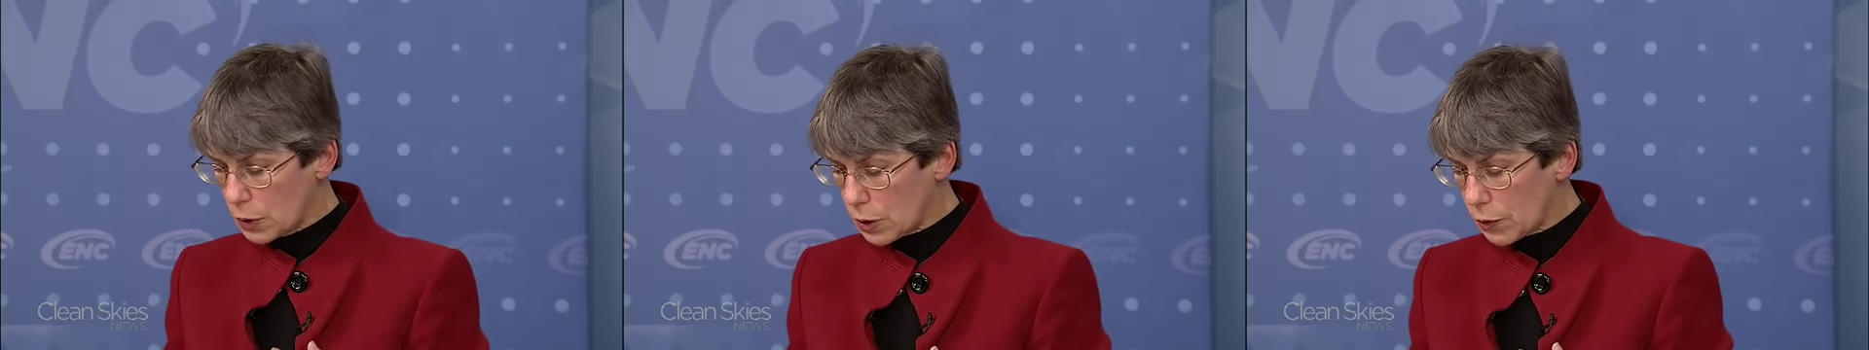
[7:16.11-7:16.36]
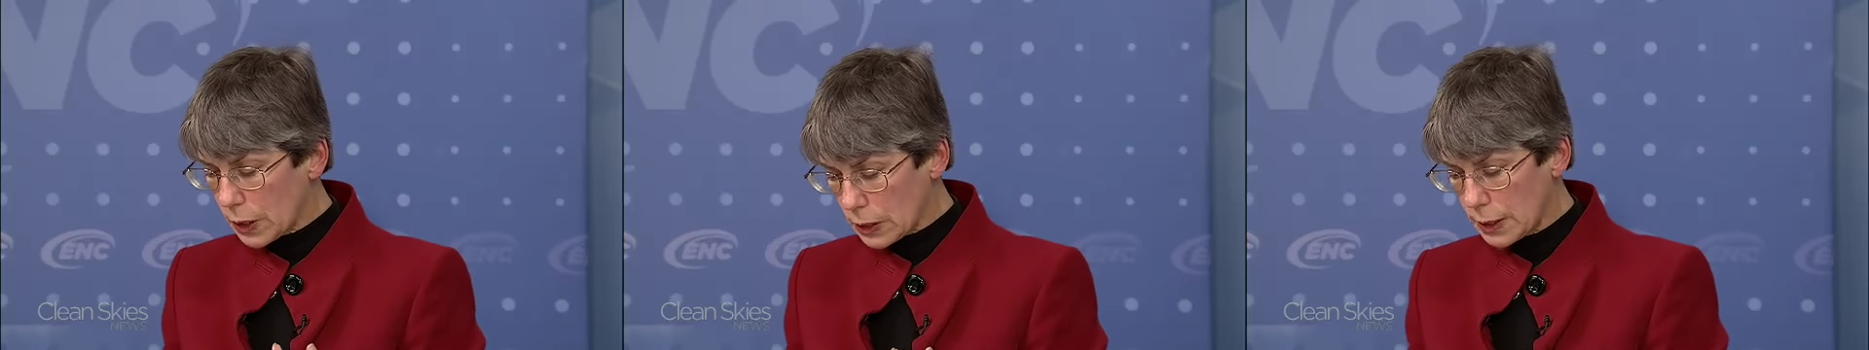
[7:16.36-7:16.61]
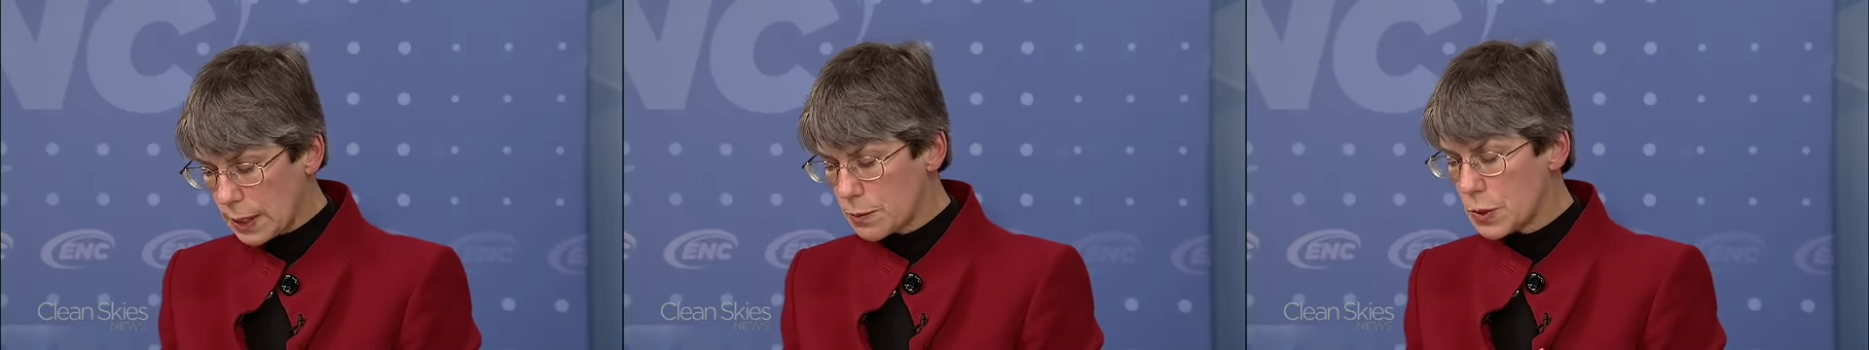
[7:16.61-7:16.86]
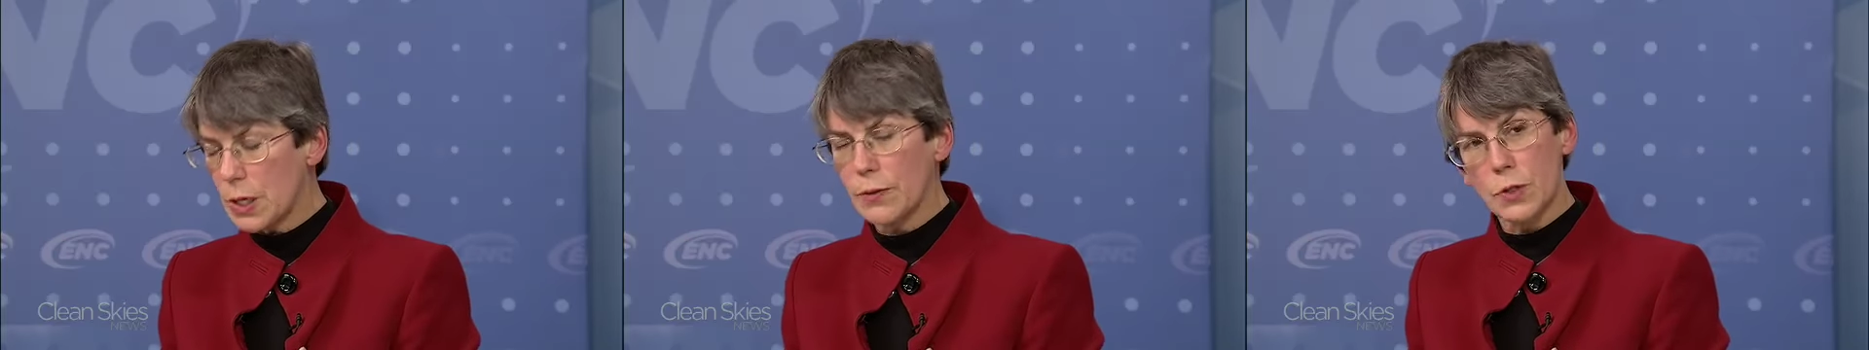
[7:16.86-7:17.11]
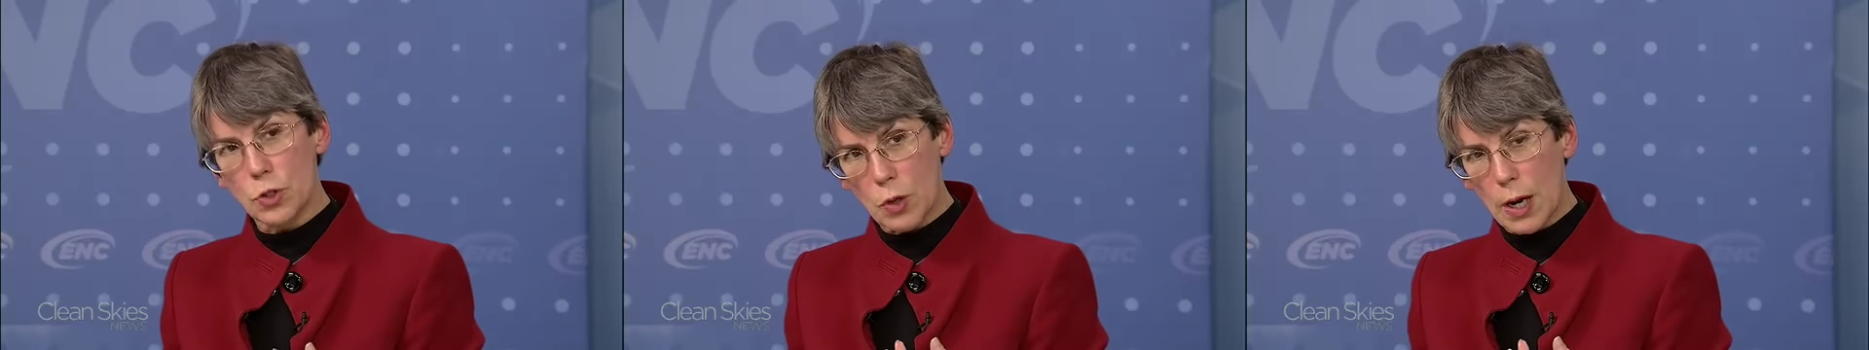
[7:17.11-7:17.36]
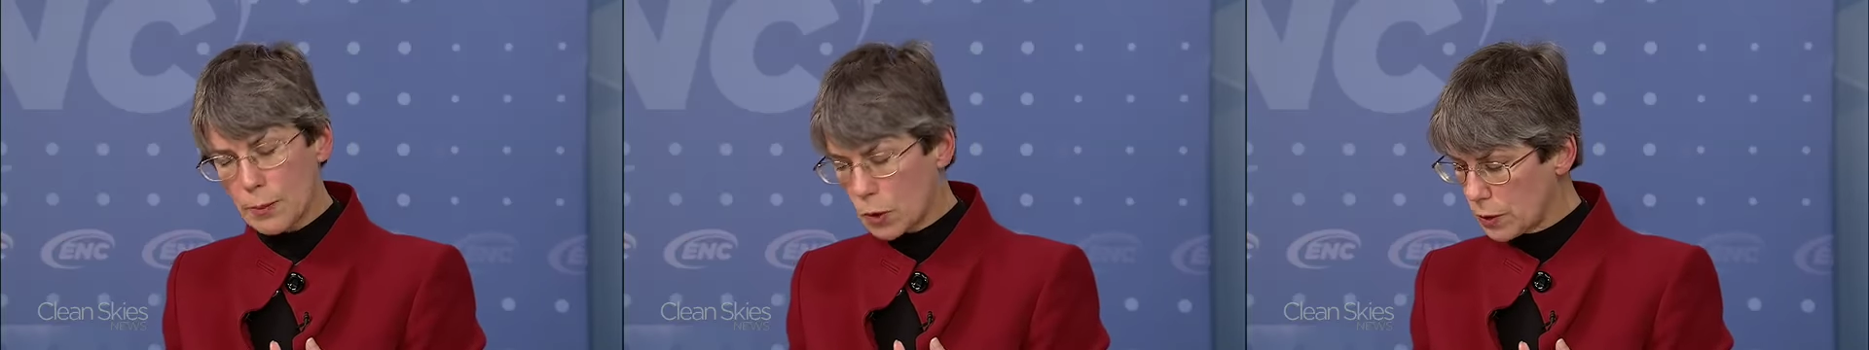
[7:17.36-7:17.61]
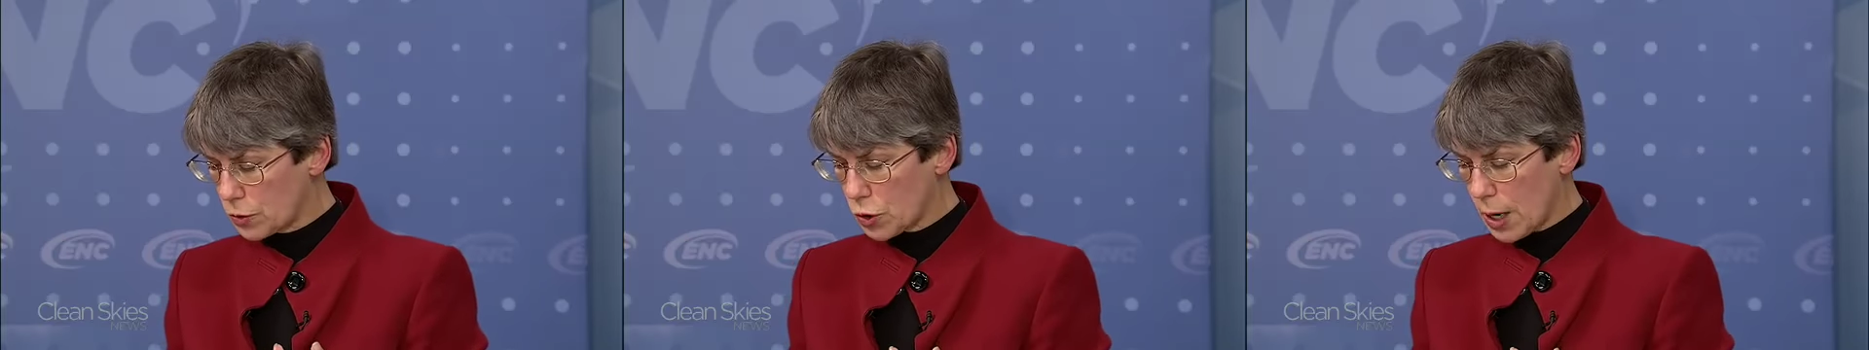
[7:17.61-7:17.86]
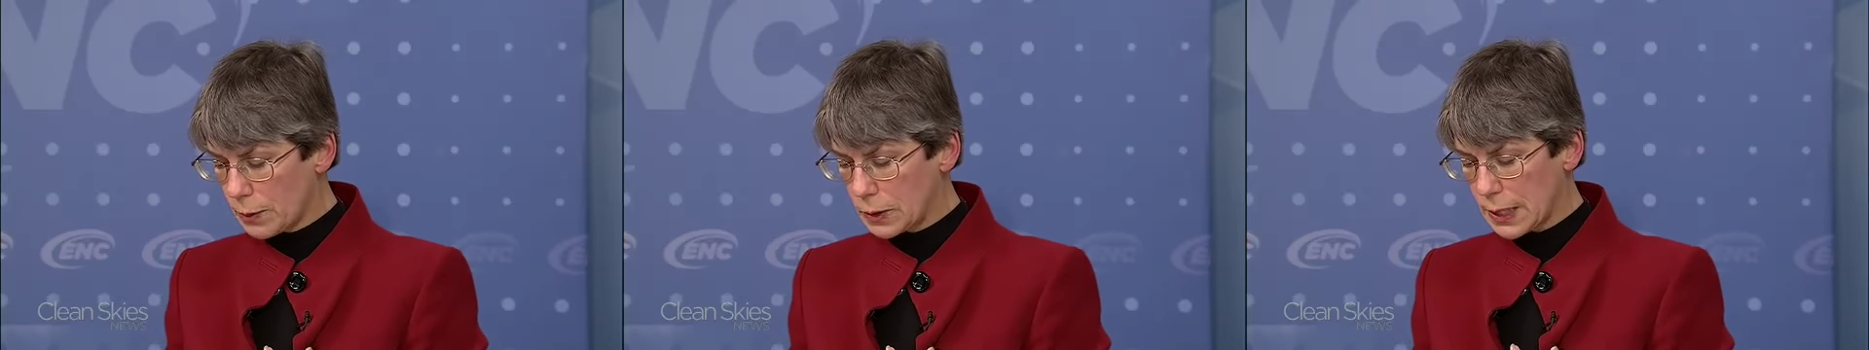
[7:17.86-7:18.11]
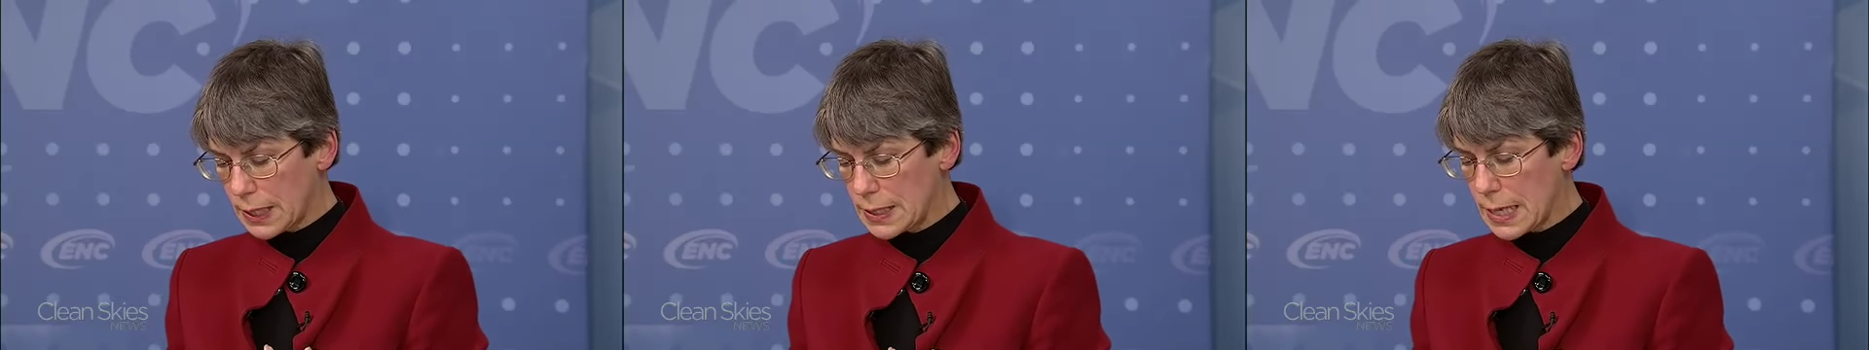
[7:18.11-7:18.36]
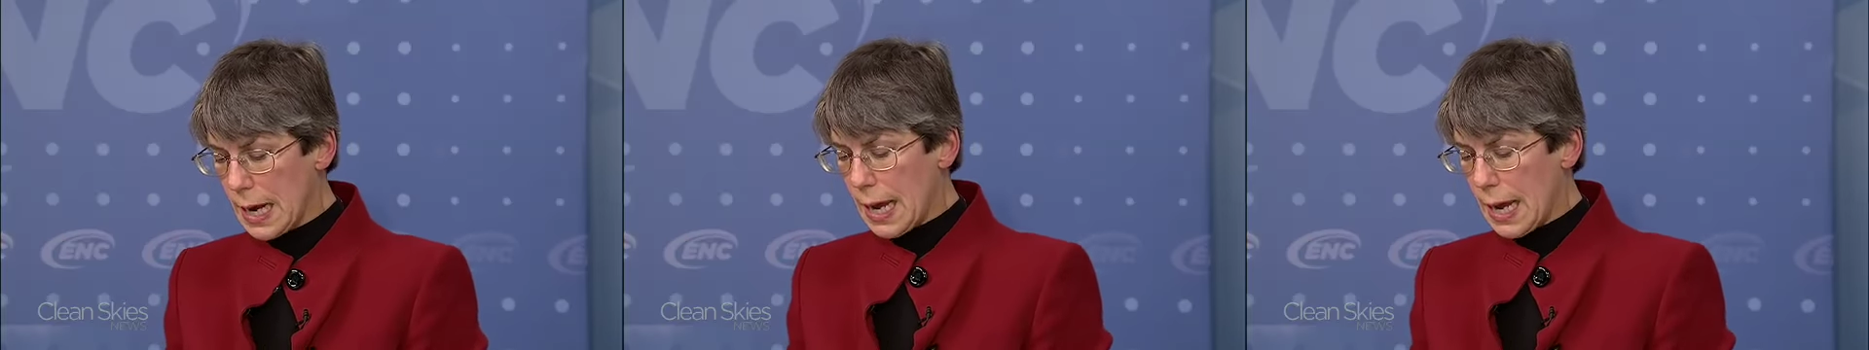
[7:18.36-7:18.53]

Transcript: you know the claims of the tribal tribal lands